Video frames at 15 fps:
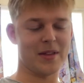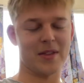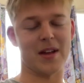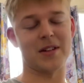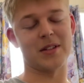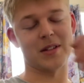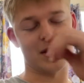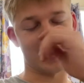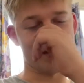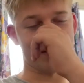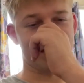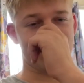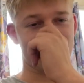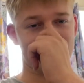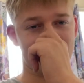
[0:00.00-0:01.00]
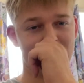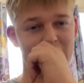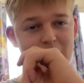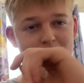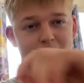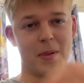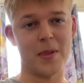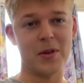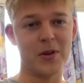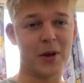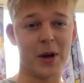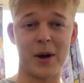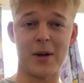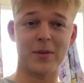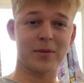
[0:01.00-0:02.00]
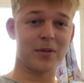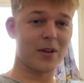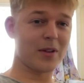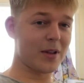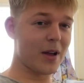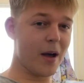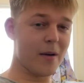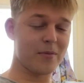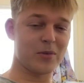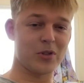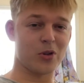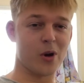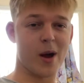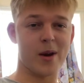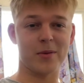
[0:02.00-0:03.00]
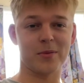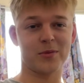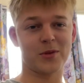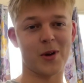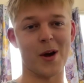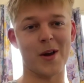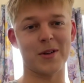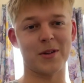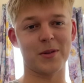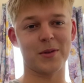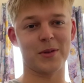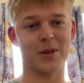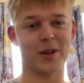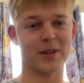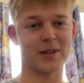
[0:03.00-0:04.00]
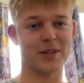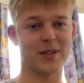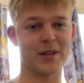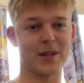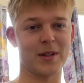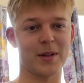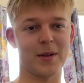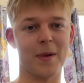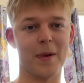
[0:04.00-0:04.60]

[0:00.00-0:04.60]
That's just how it is. You can't. I've been trying to do things to